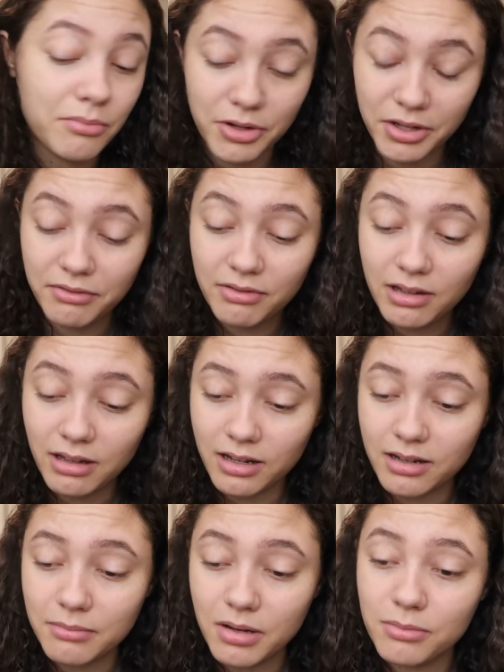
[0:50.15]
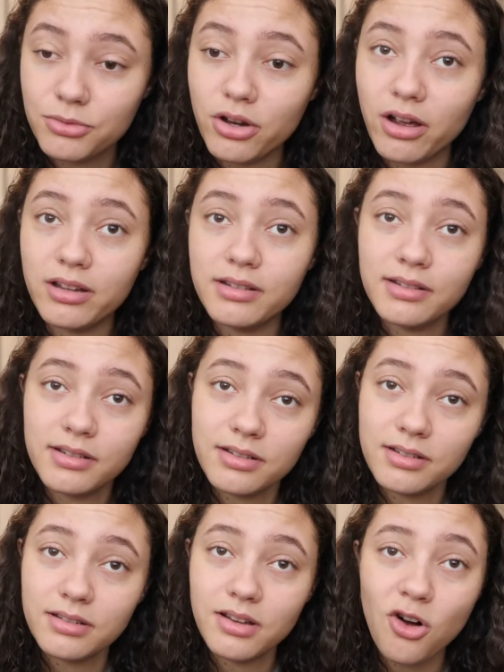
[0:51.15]
I'm really feeling it, but I'm trying to
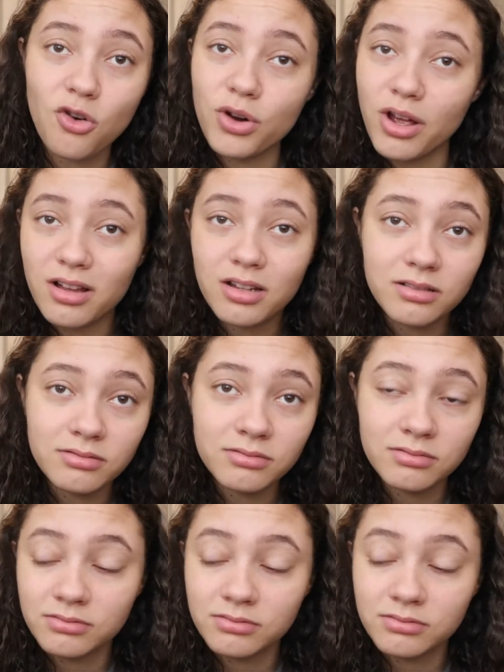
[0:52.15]
just hold on.